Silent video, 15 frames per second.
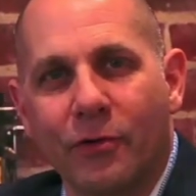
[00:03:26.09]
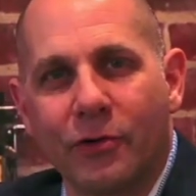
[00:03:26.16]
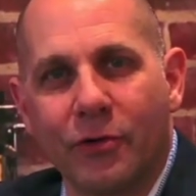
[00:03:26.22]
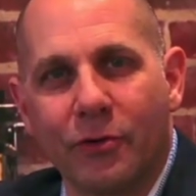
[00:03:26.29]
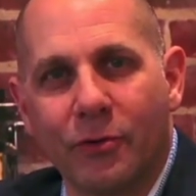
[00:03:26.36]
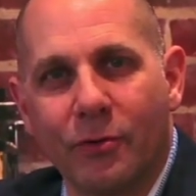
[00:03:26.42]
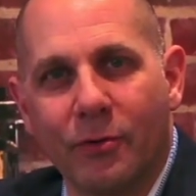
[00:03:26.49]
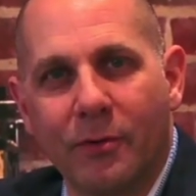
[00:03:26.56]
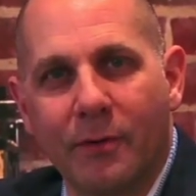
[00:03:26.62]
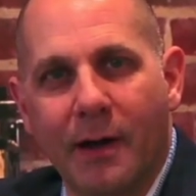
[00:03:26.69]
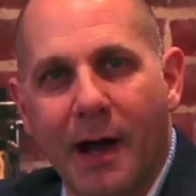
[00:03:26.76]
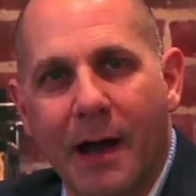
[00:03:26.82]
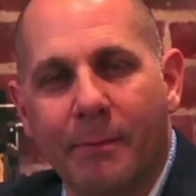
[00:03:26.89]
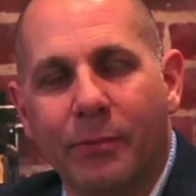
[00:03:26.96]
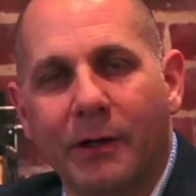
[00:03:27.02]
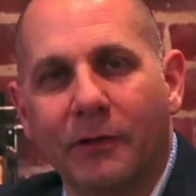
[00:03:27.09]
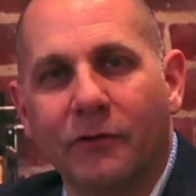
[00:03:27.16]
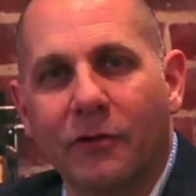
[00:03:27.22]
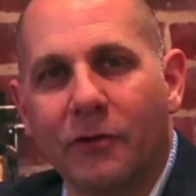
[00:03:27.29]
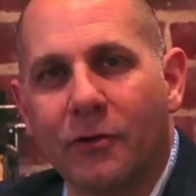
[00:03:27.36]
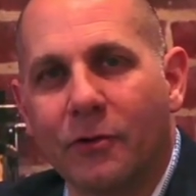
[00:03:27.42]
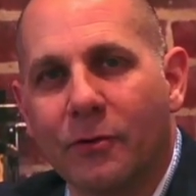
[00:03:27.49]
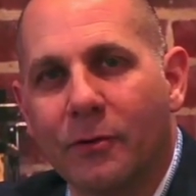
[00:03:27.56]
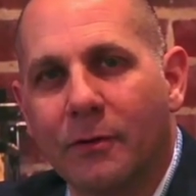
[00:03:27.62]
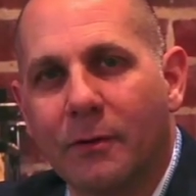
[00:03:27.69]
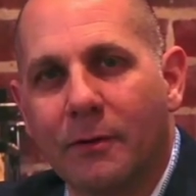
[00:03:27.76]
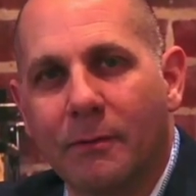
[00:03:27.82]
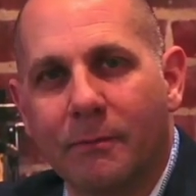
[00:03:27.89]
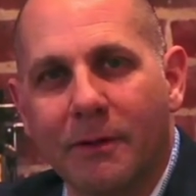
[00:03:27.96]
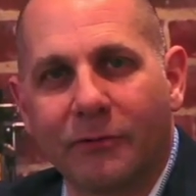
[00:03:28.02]
ado, I bring to you
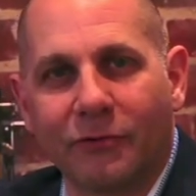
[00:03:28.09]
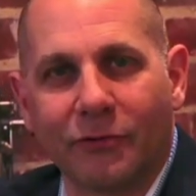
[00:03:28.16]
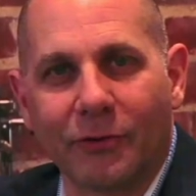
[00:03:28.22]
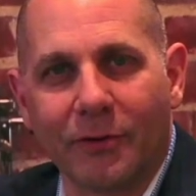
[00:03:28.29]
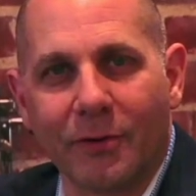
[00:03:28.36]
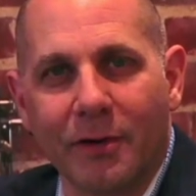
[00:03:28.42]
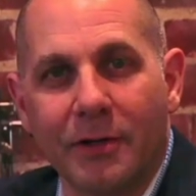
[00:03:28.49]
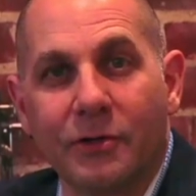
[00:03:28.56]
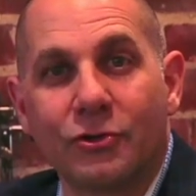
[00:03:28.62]
Mr.